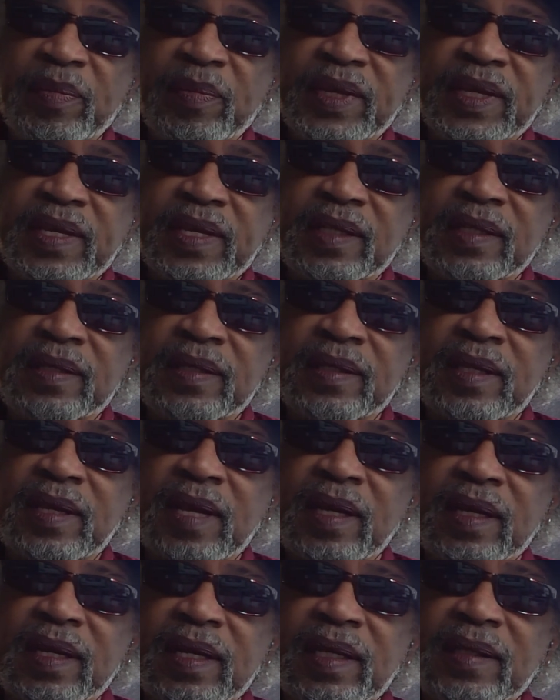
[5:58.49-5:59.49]
killing
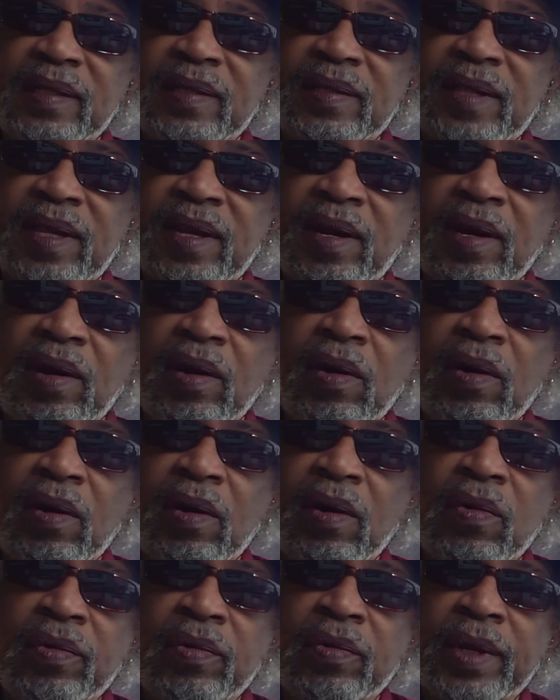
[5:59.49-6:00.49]
their
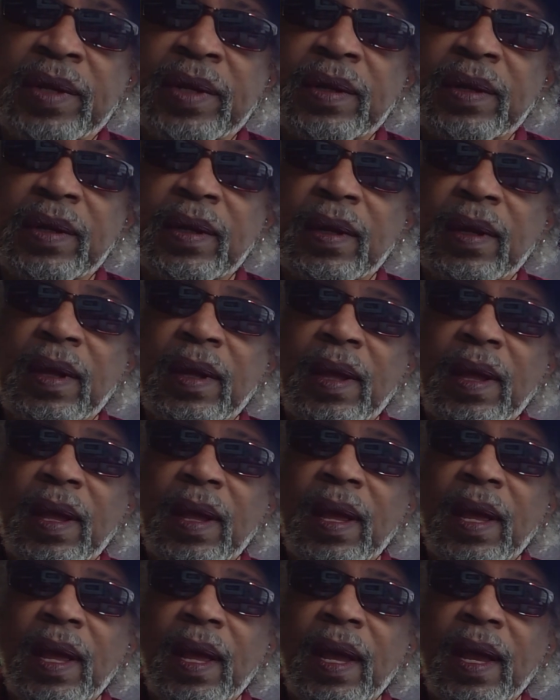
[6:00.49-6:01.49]
own.
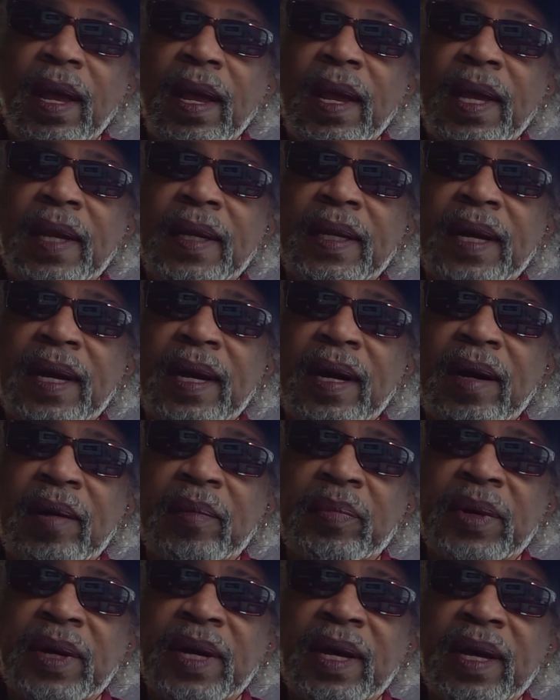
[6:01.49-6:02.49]
And
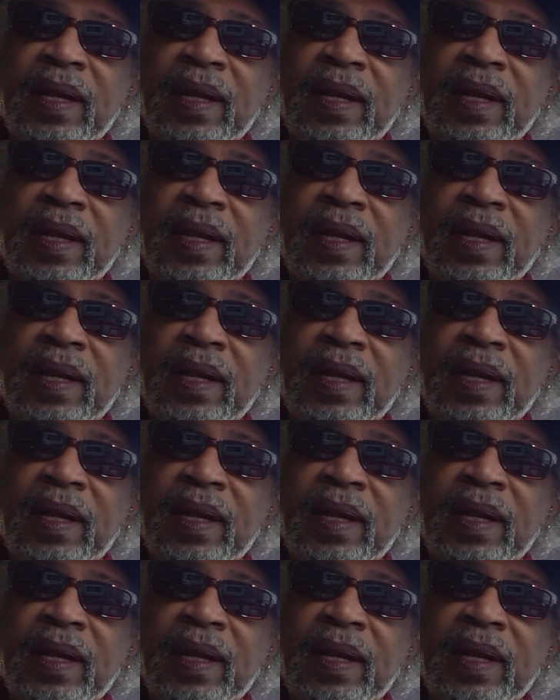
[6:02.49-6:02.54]
but